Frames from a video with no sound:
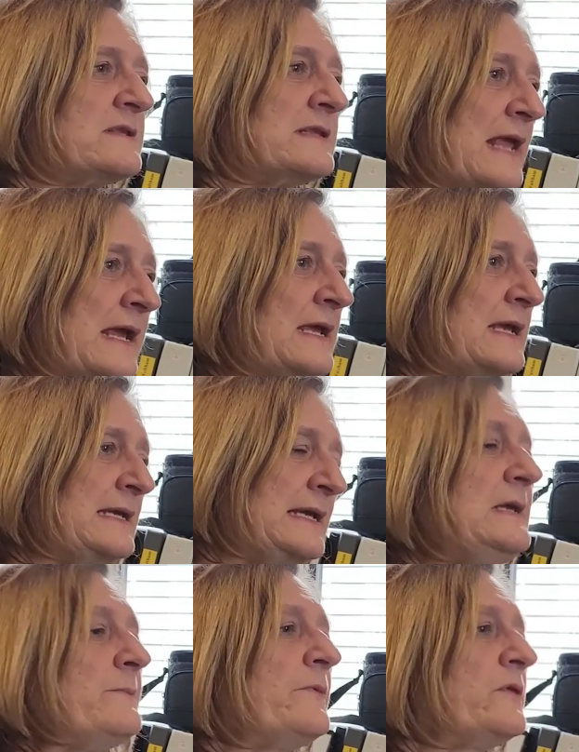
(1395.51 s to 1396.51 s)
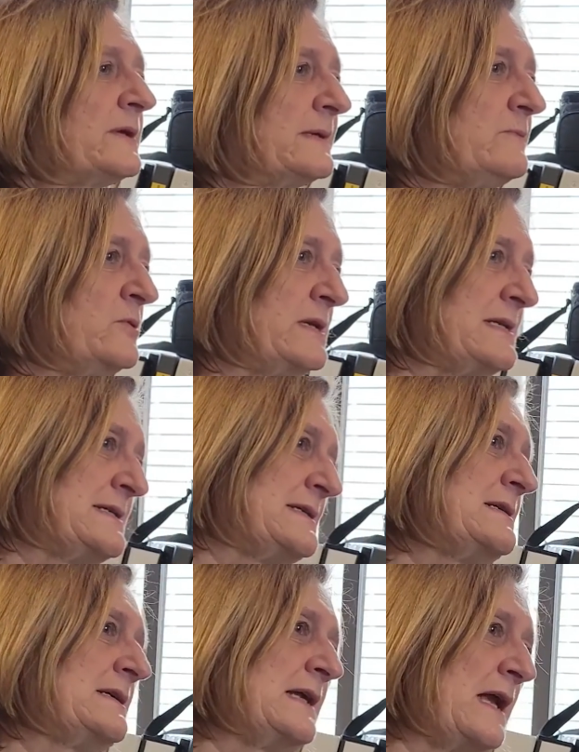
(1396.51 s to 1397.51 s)
they keep the
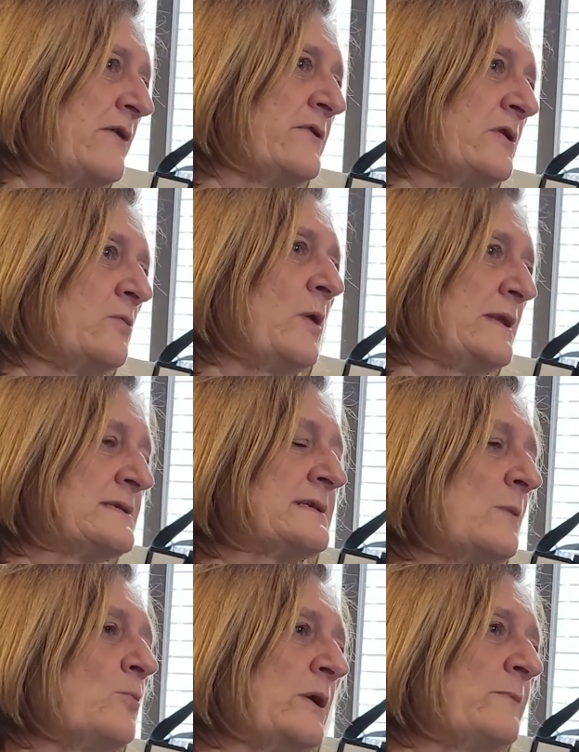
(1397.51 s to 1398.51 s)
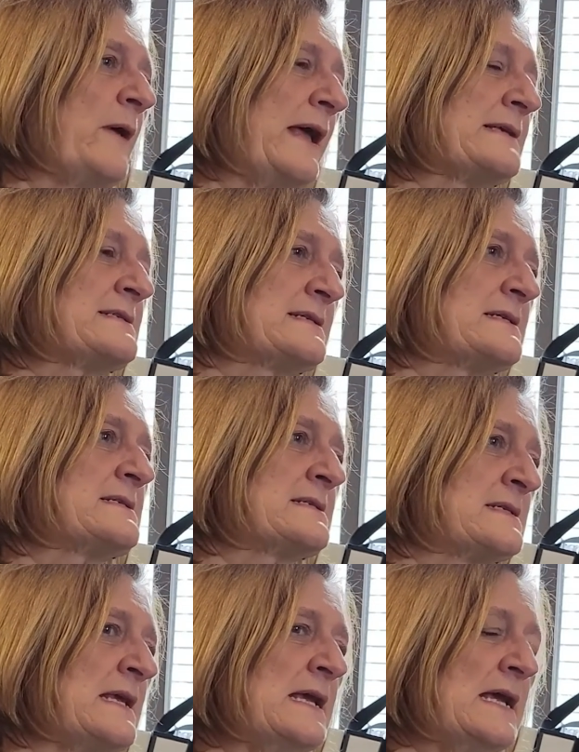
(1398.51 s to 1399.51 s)
community together when someone mm-hmm.
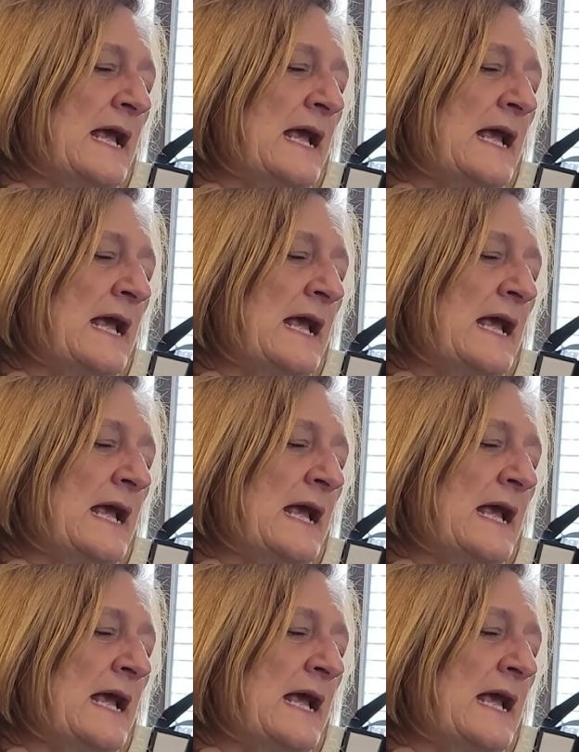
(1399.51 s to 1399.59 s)
passes.